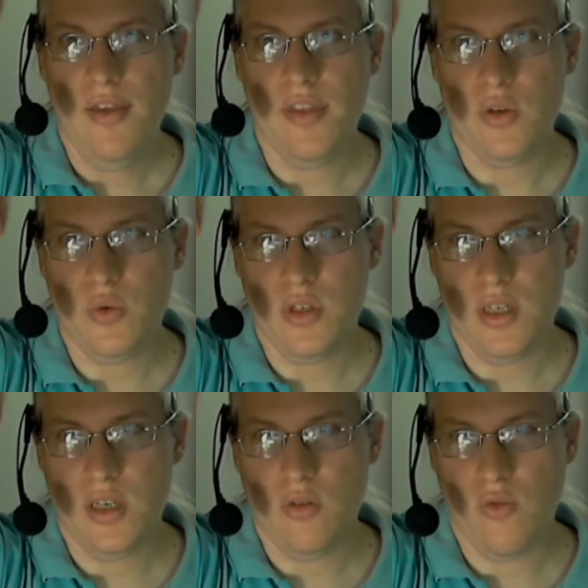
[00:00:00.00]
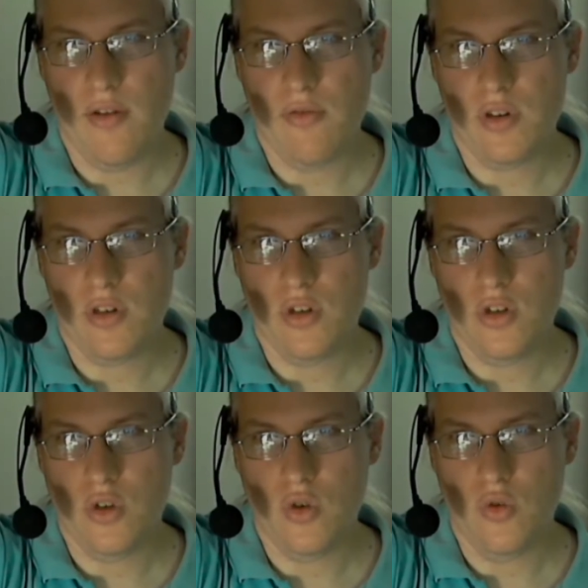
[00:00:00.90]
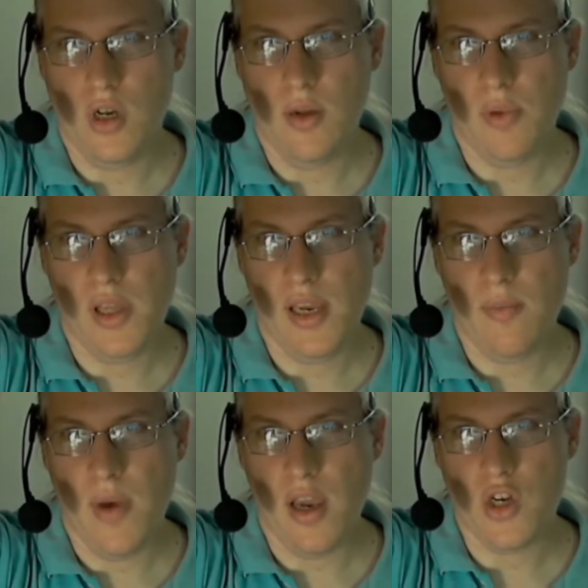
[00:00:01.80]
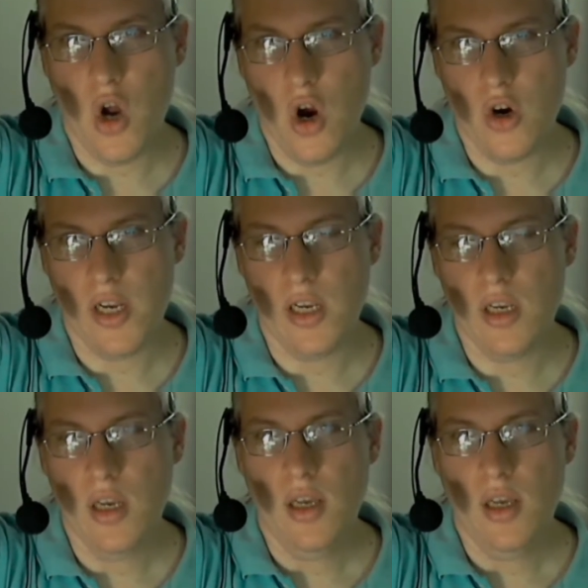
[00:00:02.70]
This was in reference to playing my Atari